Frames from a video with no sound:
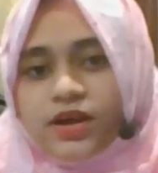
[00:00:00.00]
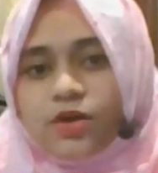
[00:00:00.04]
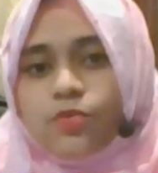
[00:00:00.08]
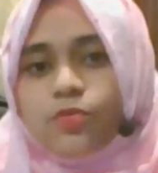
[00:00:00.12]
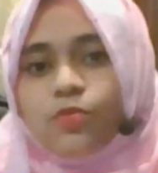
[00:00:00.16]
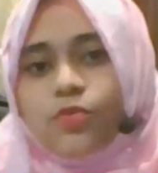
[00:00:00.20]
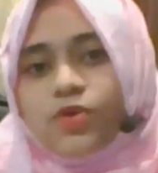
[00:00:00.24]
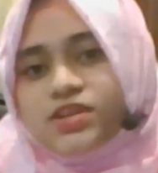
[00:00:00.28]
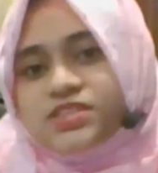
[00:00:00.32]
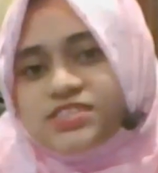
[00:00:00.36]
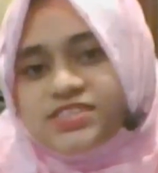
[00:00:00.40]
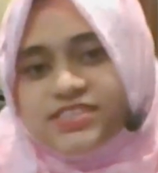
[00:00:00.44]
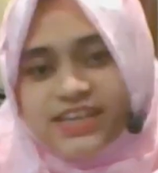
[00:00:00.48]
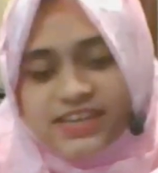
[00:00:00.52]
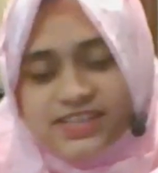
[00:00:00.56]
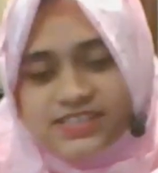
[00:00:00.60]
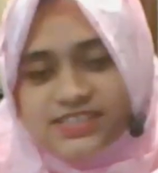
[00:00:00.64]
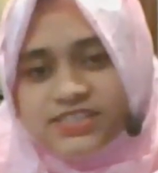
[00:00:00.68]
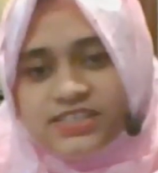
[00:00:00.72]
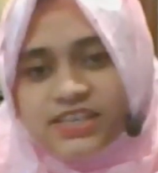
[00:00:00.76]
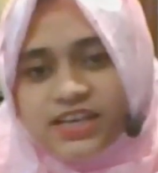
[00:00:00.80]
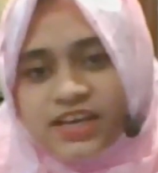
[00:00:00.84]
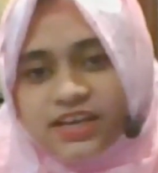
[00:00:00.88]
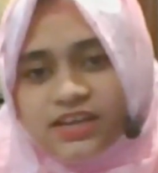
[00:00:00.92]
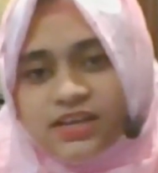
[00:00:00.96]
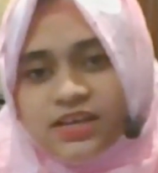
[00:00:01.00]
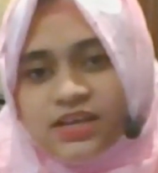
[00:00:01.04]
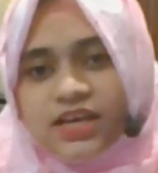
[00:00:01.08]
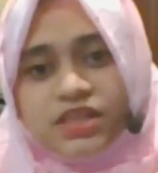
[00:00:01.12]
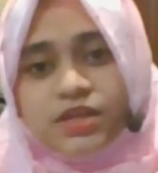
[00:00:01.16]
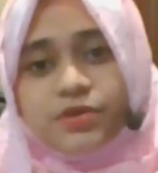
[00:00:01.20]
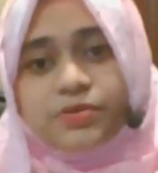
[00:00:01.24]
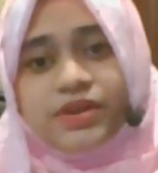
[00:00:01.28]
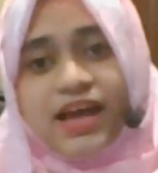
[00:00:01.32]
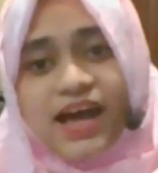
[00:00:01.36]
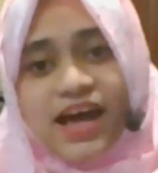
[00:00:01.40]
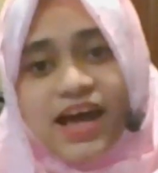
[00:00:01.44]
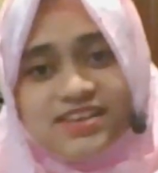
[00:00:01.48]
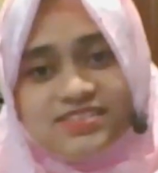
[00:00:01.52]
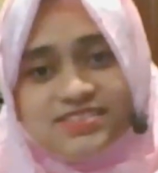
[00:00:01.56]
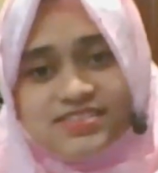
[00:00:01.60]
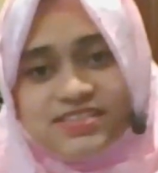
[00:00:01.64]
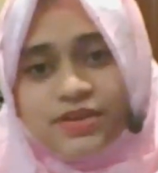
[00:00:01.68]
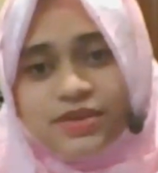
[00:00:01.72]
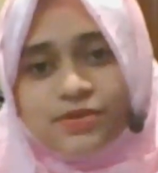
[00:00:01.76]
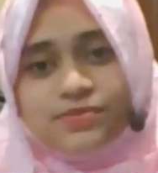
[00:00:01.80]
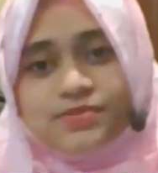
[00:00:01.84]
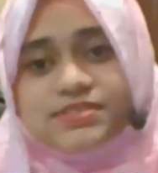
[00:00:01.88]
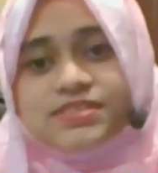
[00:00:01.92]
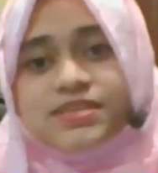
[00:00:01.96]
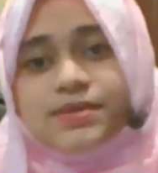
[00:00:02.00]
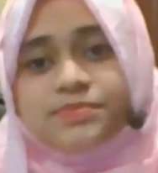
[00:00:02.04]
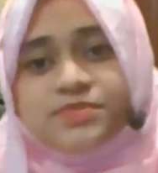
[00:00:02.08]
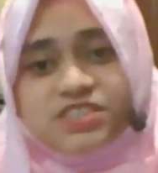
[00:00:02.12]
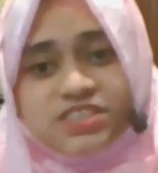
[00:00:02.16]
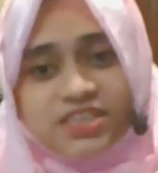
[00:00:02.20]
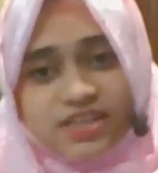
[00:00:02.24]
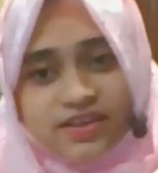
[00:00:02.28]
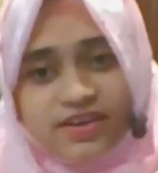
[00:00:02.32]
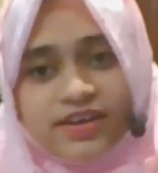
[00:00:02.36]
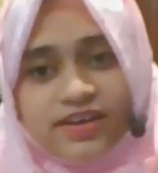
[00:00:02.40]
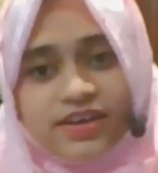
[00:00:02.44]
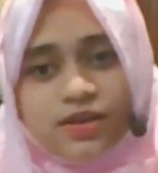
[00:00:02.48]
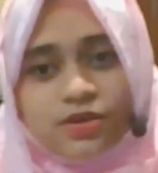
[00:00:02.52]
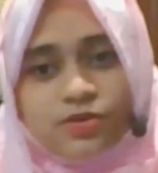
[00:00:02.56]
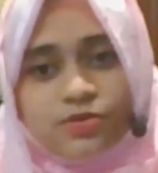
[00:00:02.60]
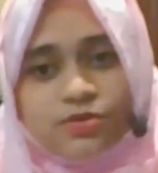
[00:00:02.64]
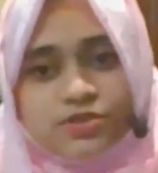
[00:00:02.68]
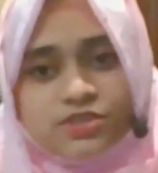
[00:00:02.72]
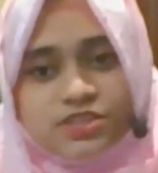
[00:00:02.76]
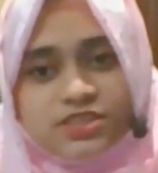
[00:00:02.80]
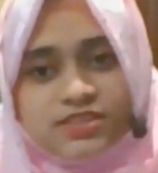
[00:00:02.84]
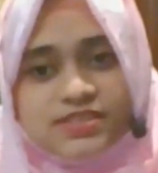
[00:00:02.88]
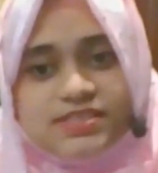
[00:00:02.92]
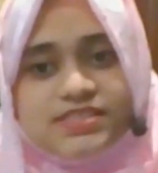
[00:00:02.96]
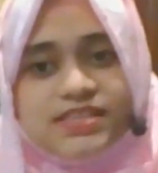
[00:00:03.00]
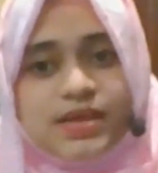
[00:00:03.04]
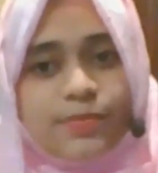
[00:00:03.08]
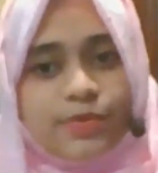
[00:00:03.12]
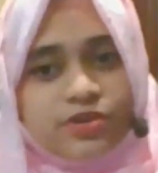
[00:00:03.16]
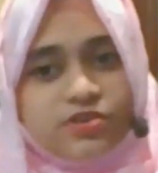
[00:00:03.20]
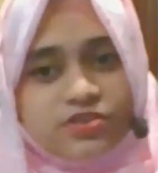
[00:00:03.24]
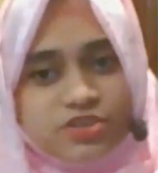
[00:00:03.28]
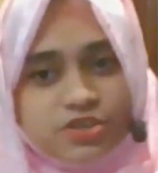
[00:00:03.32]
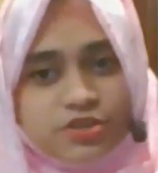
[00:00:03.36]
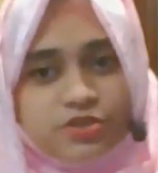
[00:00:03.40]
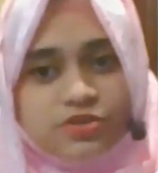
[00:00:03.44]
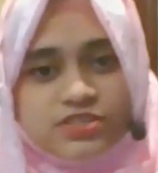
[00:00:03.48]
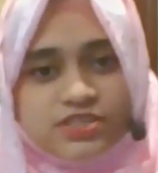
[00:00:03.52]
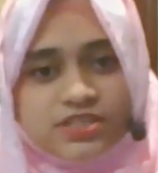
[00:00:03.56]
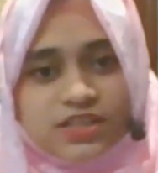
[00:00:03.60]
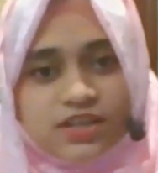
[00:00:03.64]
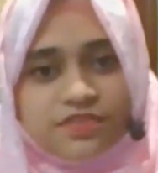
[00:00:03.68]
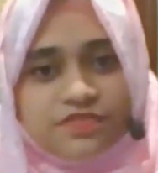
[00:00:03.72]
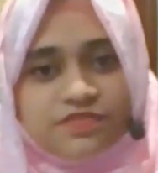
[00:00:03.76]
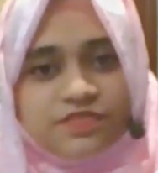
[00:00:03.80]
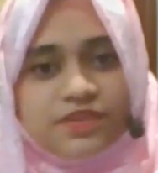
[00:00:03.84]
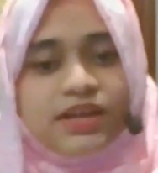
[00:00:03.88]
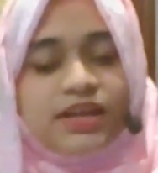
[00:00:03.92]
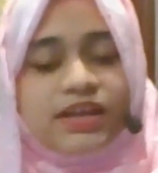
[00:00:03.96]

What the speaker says: Once that's done, they will ask you some general questions about yourself,